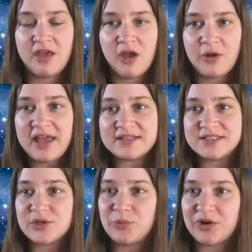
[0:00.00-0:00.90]
Okay,
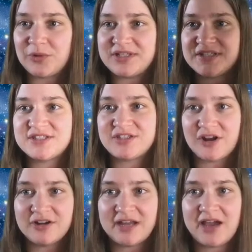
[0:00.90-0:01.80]
so we're going to
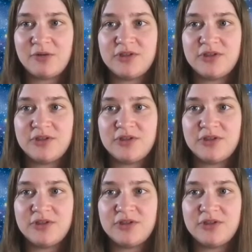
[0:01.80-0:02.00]
start now.